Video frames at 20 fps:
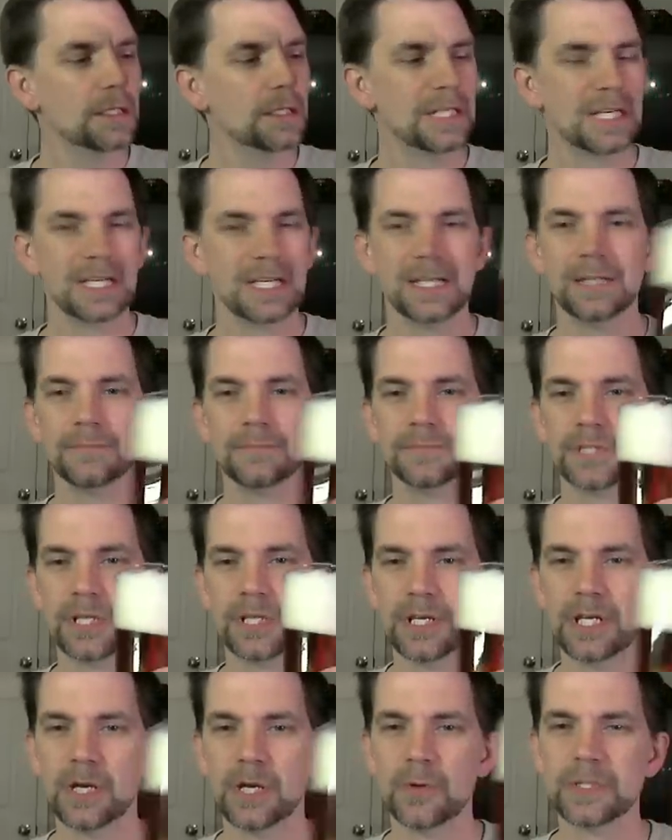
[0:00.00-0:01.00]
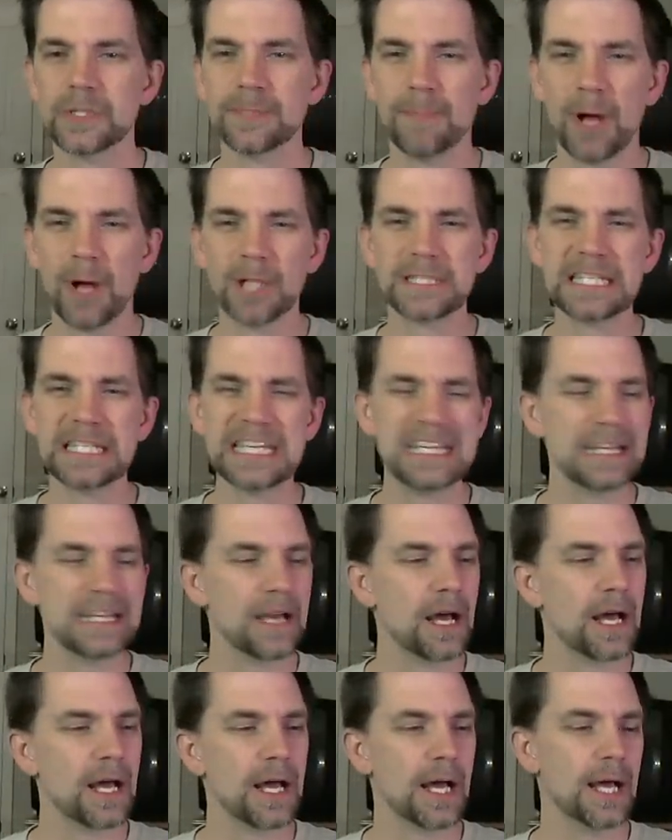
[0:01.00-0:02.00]
So, you know, it's
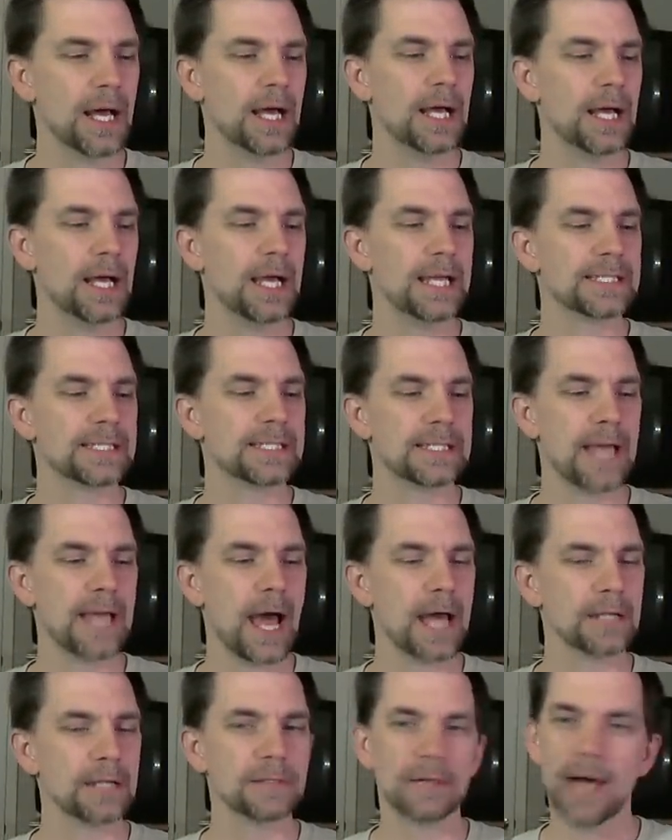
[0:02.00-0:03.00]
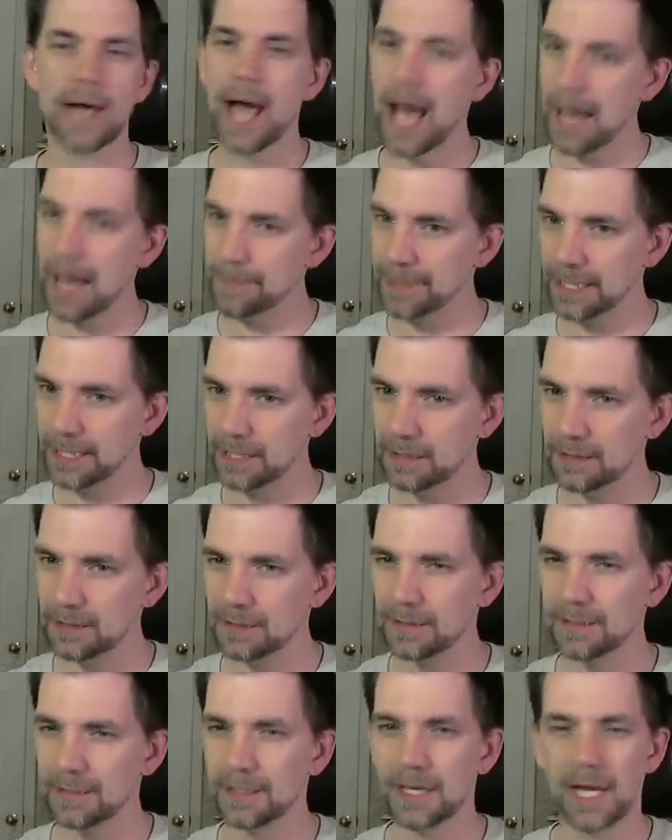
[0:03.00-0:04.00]
malty. It's not hoppy.
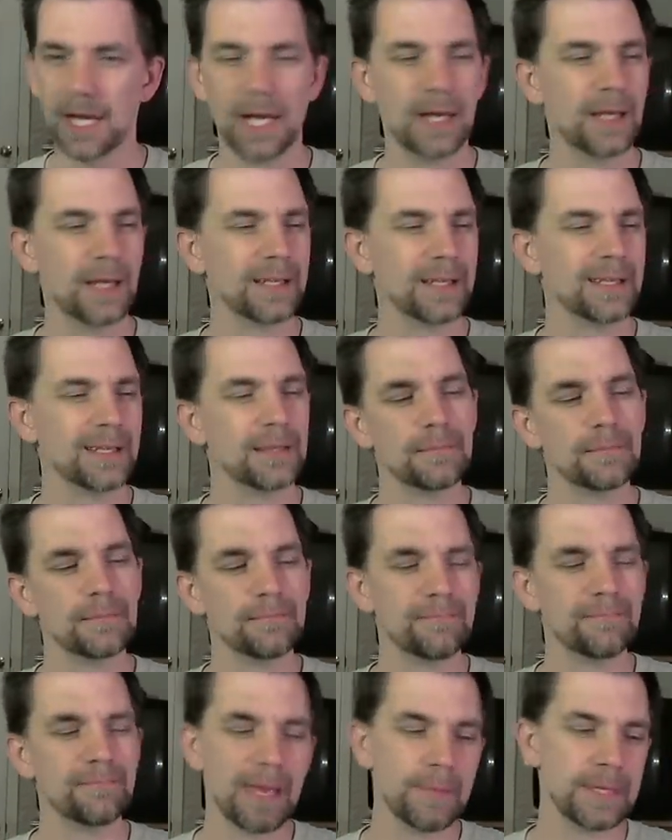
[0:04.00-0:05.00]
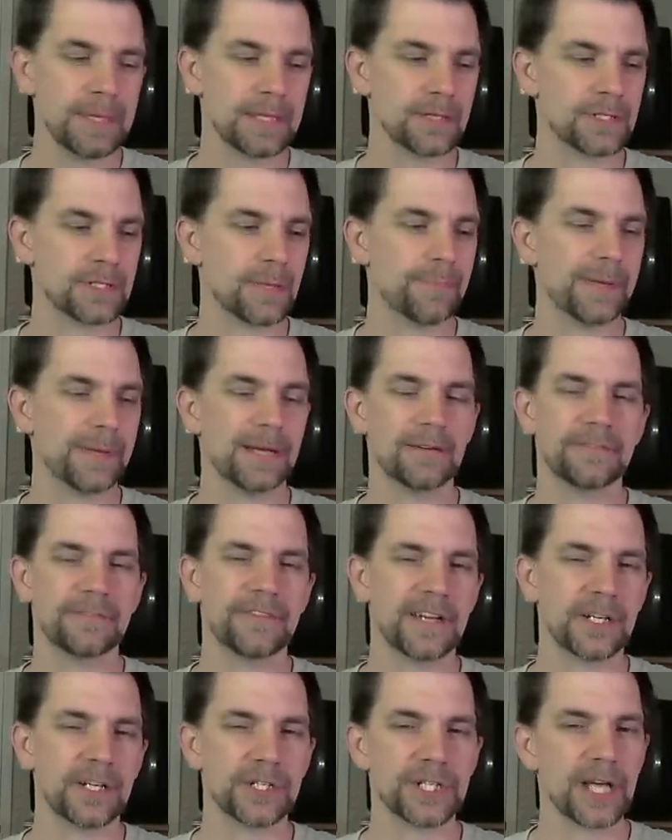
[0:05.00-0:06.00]
Maybe there's a bitter
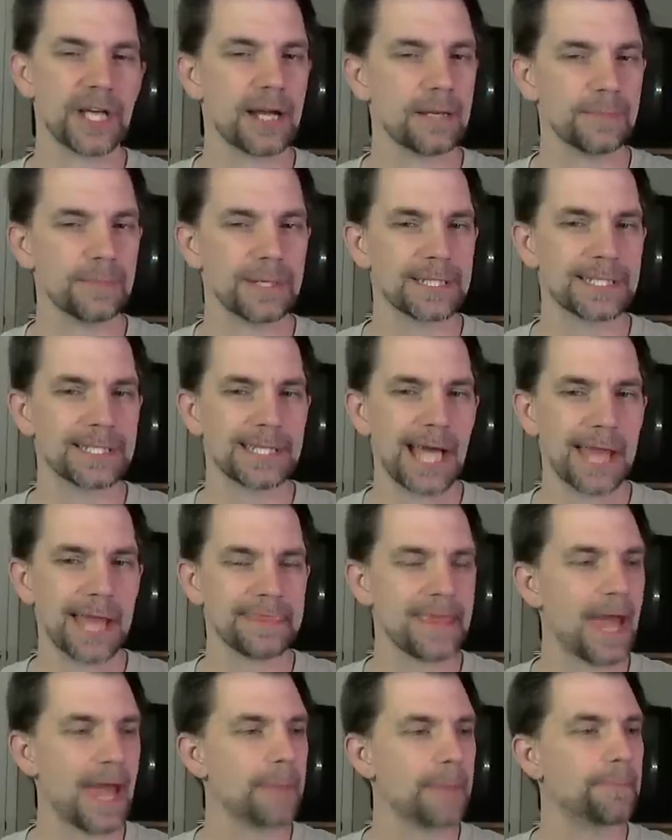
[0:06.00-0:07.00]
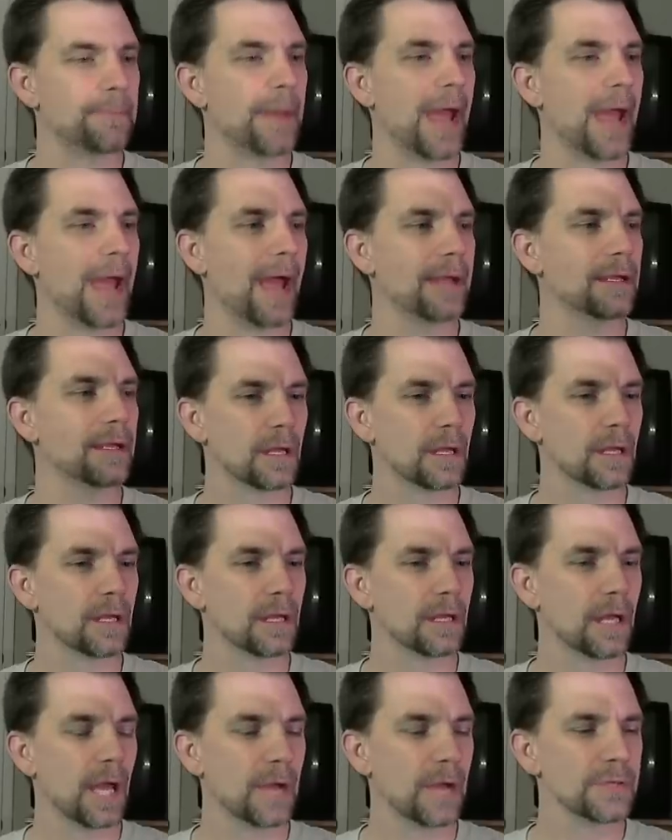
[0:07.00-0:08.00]
finish on it, but it's not that bad.
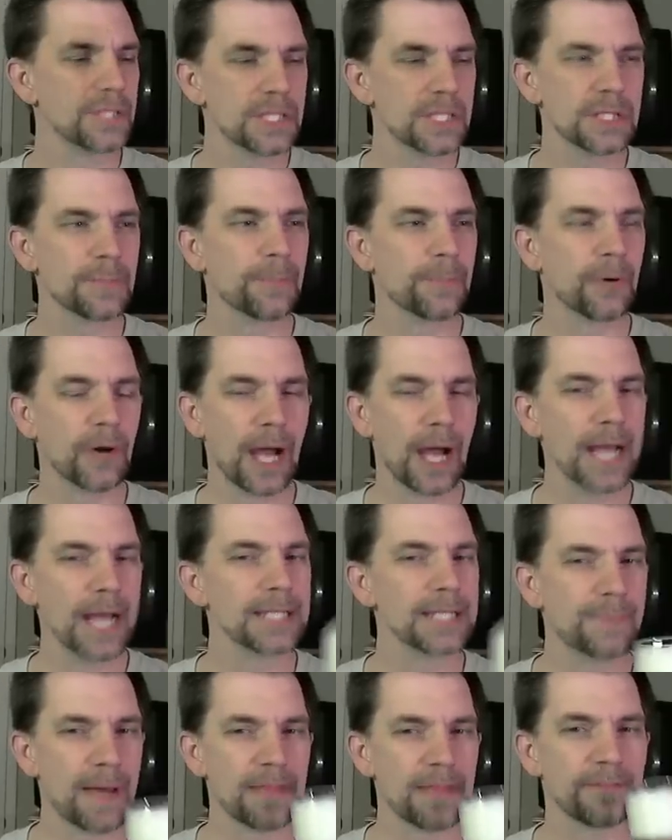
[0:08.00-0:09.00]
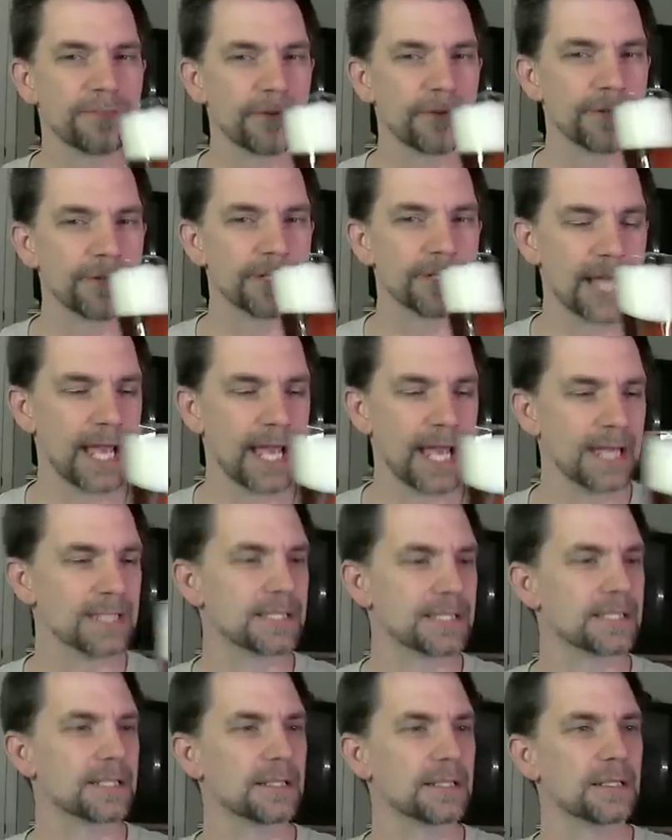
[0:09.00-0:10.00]
I was just surprised by the first
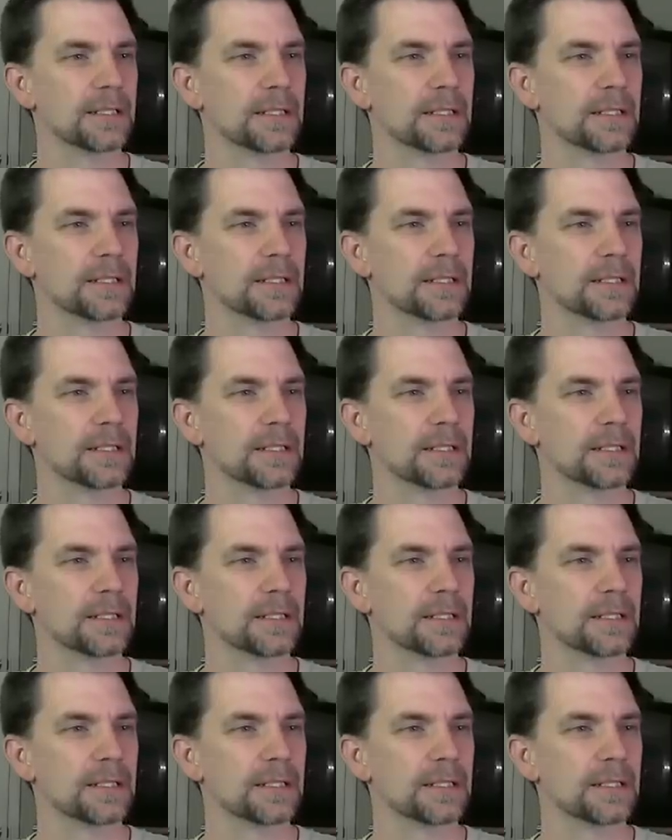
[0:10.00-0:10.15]
taste.